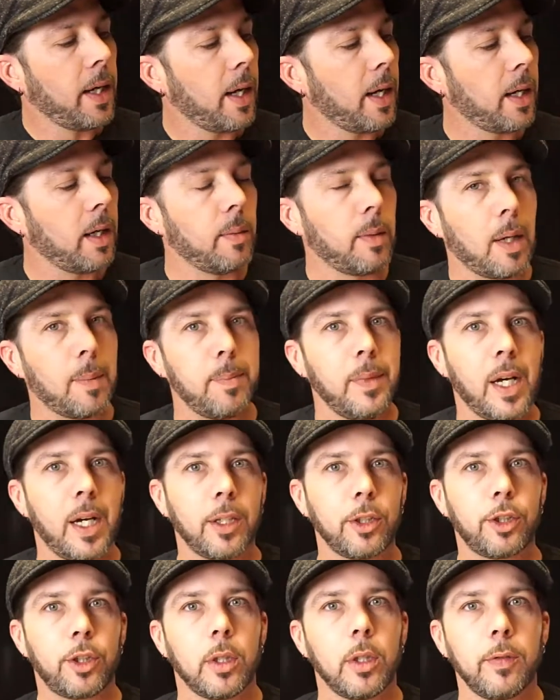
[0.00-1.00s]
I'm
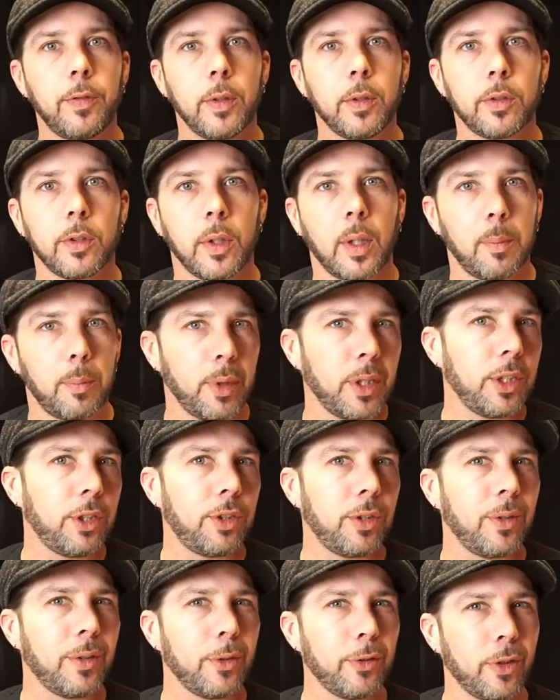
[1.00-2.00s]
not sure if I'm pretty
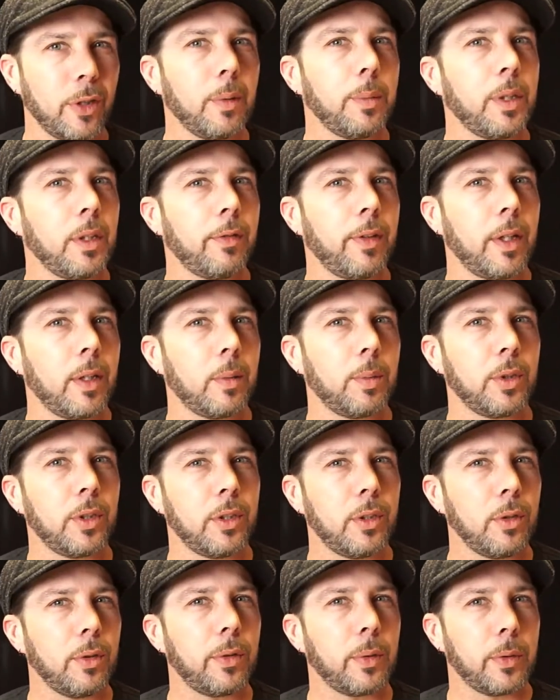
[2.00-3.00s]
sure there's going to be available to
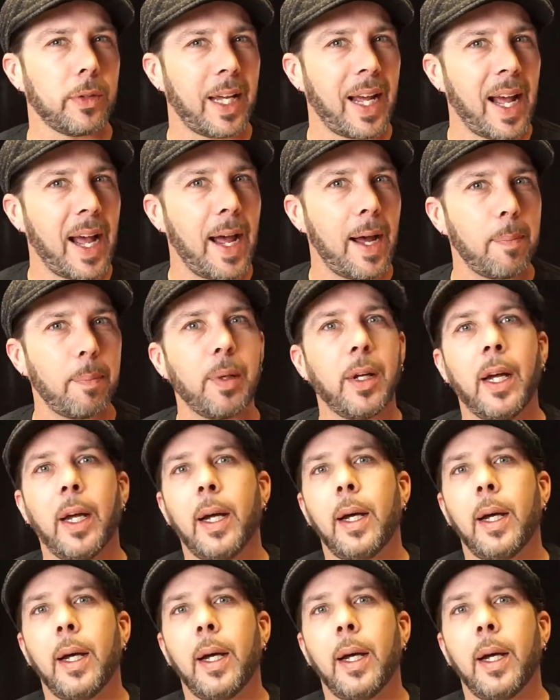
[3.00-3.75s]
do through the app,